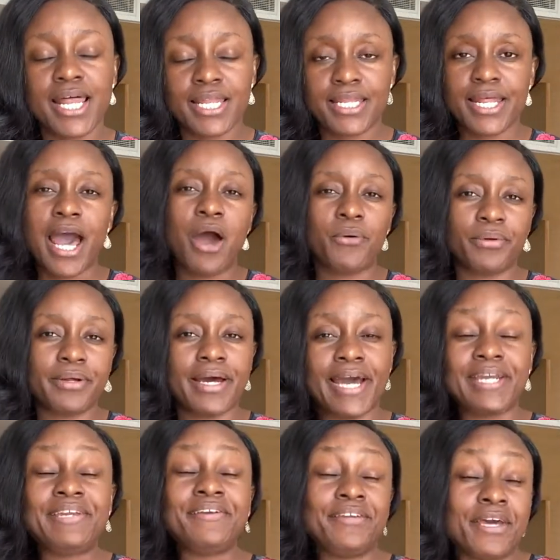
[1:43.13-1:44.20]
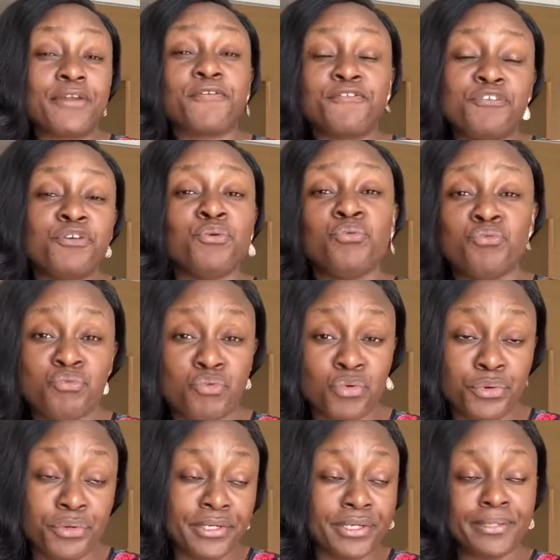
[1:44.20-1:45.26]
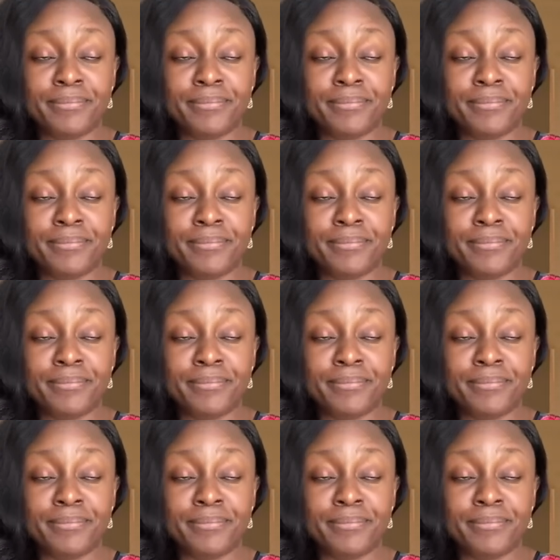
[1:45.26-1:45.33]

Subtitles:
Now, I did get a few rude